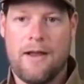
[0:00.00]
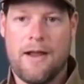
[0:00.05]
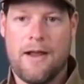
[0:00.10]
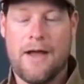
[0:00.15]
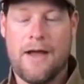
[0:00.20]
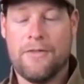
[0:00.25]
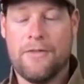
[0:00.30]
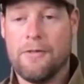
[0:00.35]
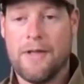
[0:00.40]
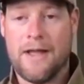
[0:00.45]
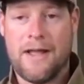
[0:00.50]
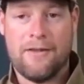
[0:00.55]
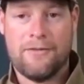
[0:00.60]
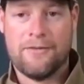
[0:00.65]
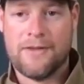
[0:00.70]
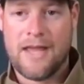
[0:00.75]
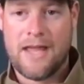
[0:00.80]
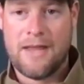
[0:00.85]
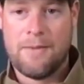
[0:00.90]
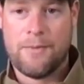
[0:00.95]
on the
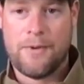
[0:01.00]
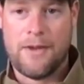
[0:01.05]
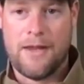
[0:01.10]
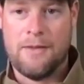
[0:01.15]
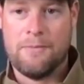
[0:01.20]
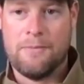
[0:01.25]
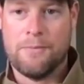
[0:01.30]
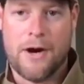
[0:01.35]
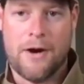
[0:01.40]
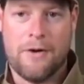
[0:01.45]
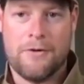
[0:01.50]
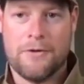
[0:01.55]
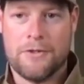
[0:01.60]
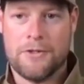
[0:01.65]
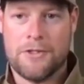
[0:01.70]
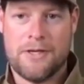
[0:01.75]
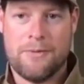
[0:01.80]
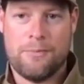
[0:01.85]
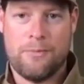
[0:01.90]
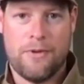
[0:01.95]
landscape in
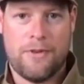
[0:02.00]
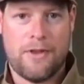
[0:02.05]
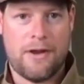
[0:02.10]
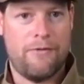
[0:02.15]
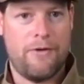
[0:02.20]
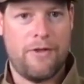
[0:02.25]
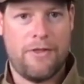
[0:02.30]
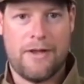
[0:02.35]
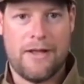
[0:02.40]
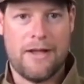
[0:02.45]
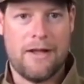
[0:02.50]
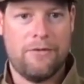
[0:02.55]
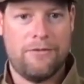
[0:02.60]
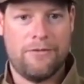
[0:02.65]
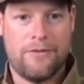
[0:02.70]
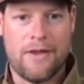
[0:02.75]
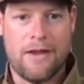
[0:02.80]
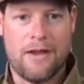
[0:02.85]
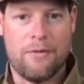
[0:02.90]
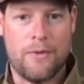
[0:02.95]
partnership with everything
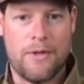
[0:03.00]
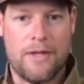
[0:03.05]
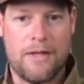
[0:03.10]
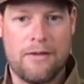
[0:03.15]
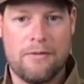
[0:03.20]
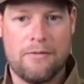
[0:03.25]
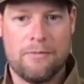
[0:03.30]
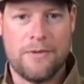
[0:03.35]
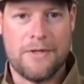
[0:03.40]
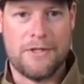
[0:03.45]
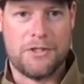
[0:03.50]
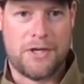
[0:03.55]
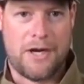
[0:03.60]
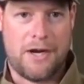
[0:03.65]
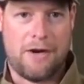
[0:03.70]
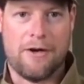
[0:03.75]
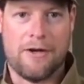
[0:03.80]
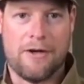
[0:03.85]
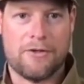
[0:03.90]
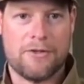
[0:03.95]
else that we
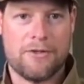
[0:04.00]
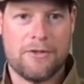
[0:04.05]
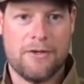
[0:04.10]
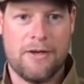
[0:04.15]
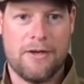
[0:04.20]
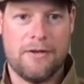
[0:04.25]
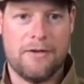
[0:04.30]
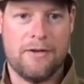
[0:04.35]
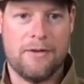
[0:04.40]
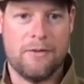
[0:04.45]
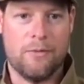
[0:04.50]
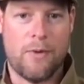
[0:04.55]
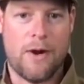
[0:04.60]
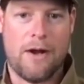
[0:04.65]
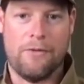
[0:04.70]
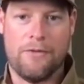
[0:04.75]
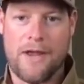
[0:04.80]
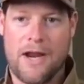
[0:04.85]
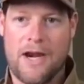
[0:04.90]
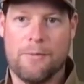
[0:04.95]
cherish and
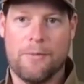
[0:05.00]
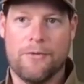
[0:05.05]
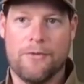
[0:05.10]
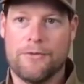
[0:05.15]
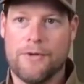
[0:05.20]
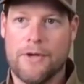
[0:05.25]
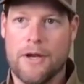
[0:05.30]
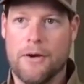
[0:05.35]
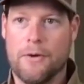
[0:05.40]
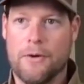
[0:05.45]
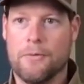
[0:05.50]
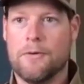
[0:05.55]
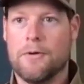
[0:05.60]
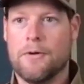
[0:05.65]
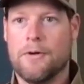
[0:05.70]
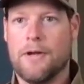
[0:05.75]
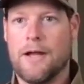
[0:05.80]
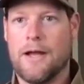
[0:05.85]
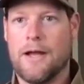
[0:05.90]
wild animals go.